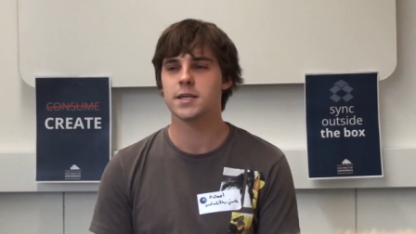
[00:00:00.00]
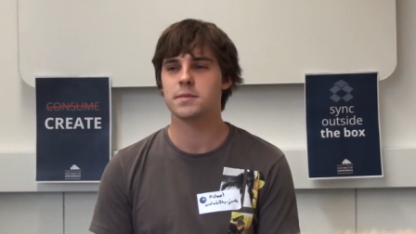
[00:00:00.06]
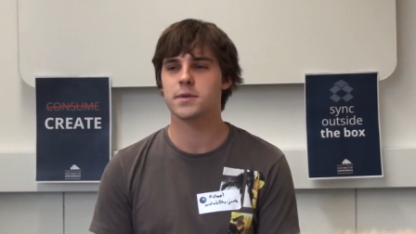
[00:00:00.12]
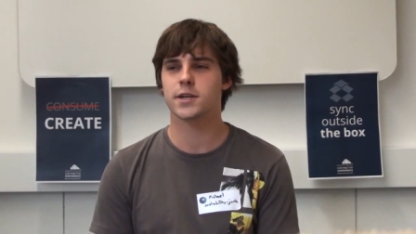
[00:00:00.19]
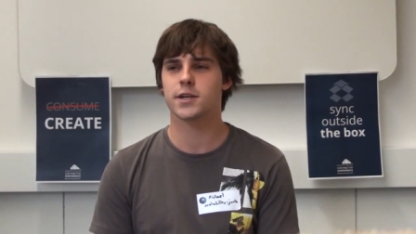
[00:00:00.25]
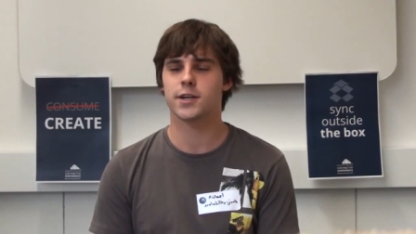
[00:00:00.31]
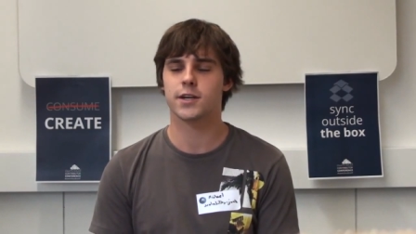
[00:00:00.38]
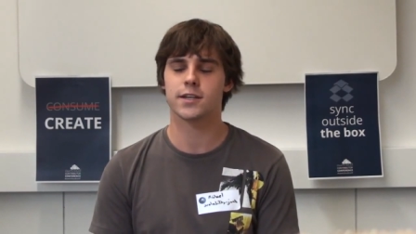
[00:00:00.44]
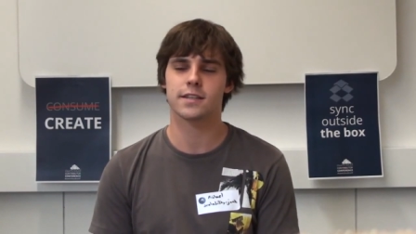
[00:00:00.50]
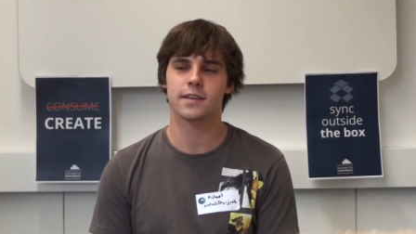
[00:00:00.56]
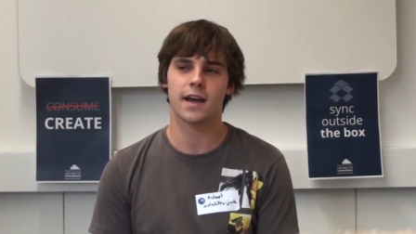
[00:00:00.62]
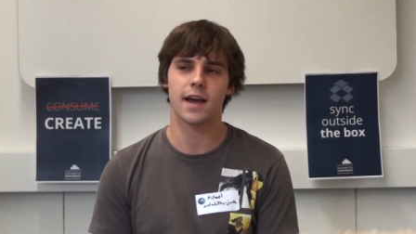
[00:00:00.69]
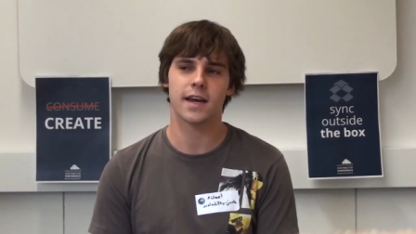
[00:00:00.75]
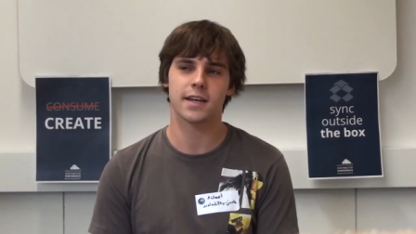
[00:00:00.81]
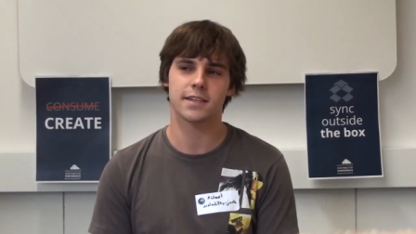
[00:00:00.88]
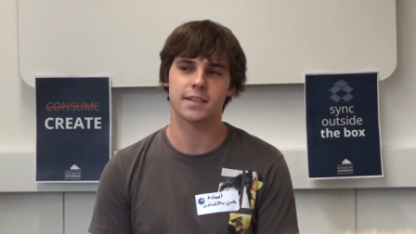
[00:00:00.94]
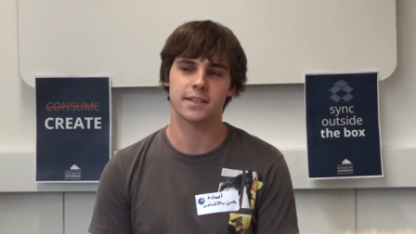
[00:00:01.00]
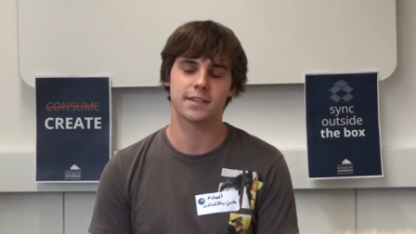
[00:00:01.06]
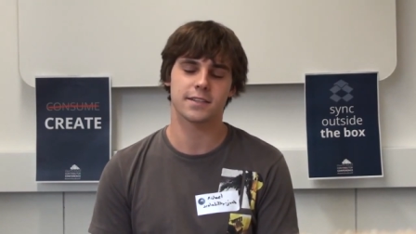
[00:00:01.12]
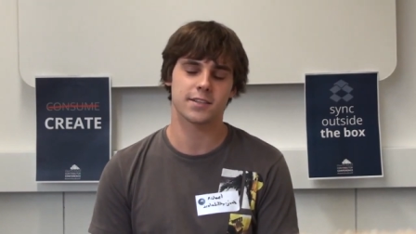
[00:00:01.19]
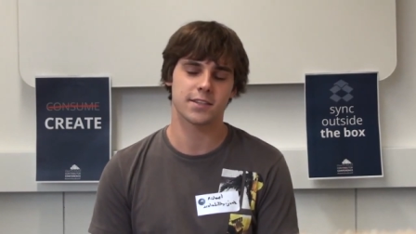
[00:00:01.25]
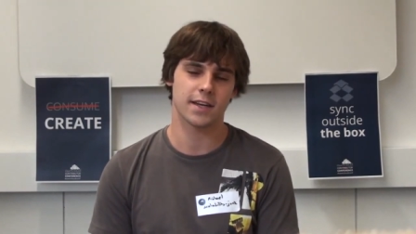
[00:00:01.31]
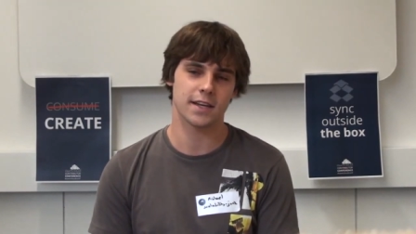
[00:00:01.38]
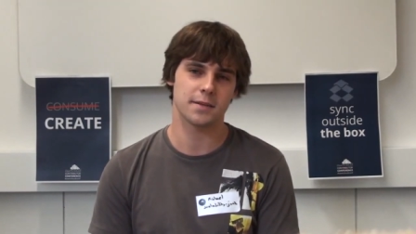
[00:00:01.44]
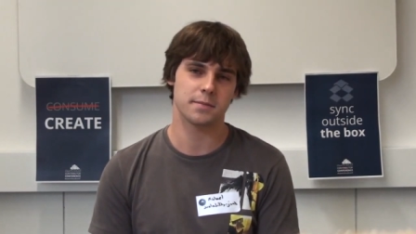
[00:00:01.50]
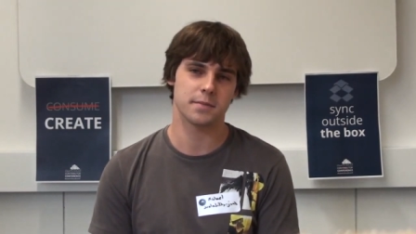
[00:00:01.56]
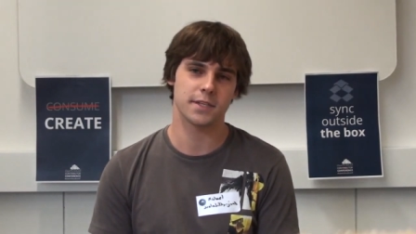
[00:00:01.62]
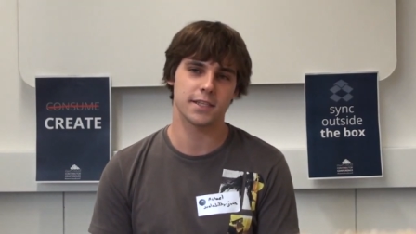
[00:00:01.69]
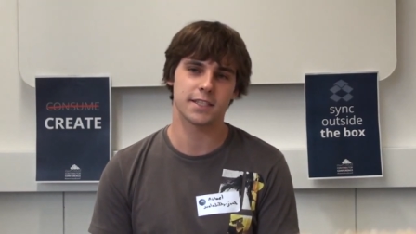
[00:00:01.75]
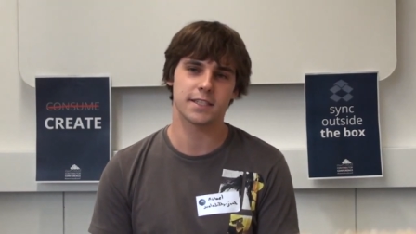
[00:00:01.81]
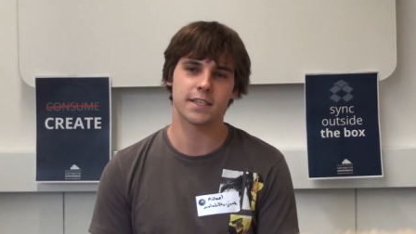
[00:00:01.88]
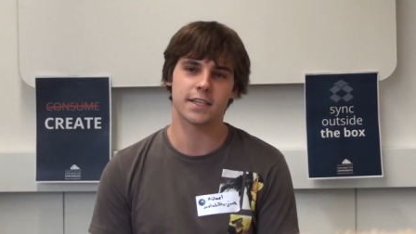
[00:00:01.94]
because I had
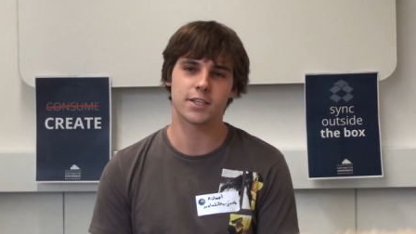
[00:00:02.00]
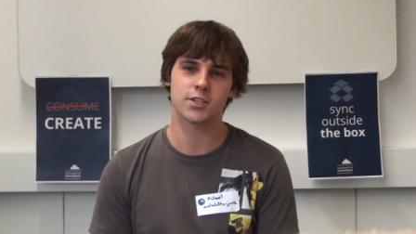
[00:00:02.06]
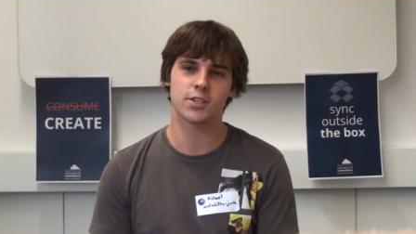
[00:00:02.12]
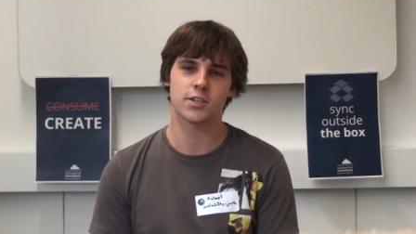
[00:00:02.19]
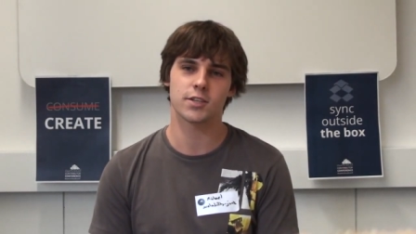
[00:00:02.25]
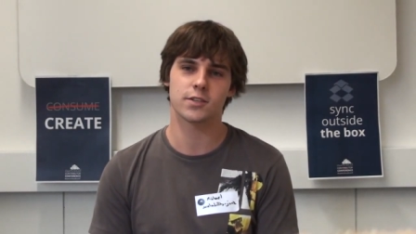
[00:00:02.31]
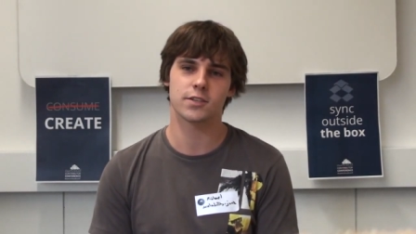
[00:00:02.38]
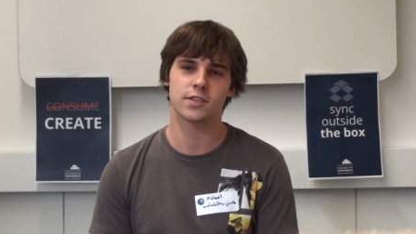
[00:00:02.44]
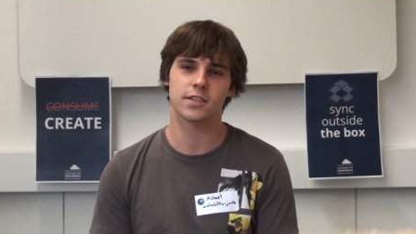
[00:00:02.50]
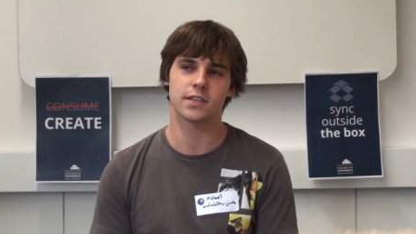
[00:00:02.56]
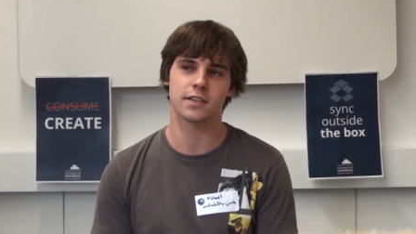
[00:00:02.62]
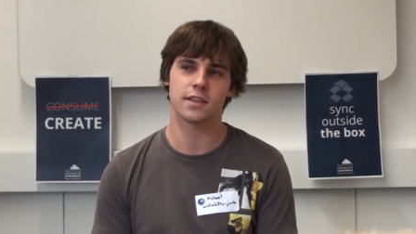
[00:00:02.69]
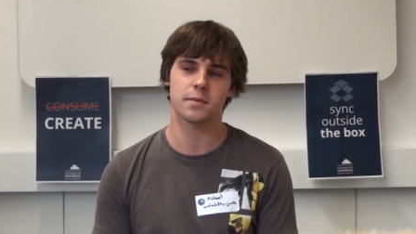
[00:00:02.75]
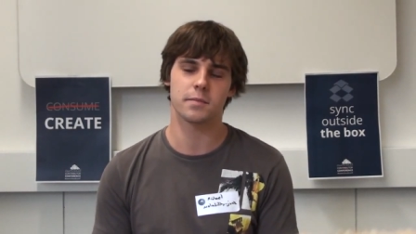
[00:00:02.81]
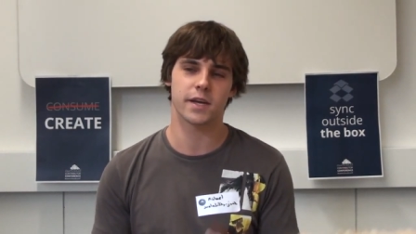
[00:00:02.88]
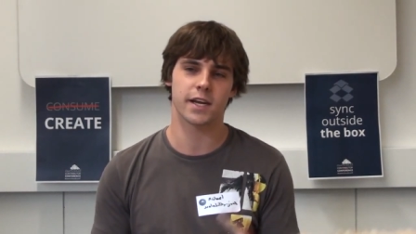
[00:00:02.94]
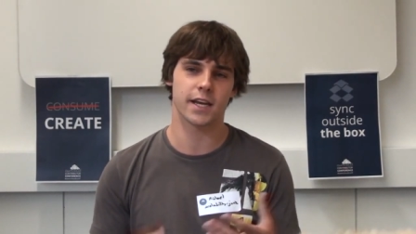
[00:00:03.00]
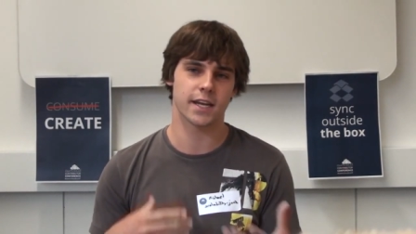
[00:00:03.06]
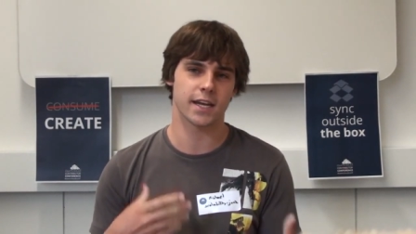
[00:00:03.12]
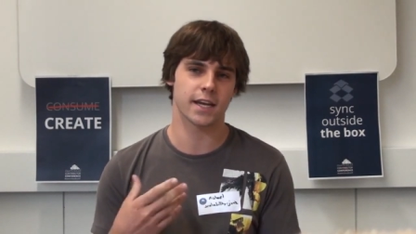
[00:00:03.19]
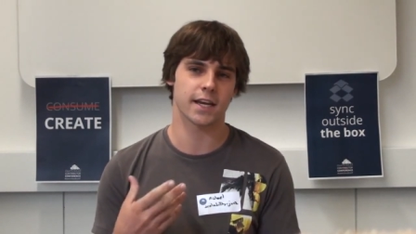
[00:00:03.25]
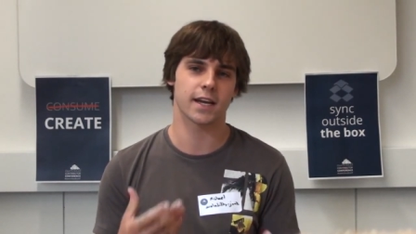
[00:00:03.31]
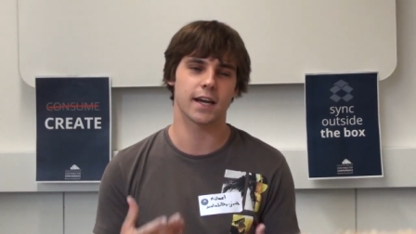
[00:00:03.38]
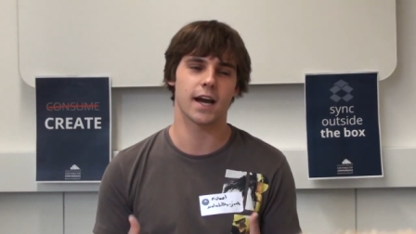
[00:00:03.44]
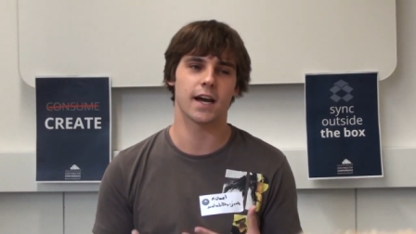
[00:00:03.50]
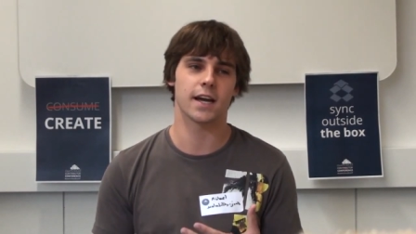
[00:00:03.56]
scalability issues in the beginning.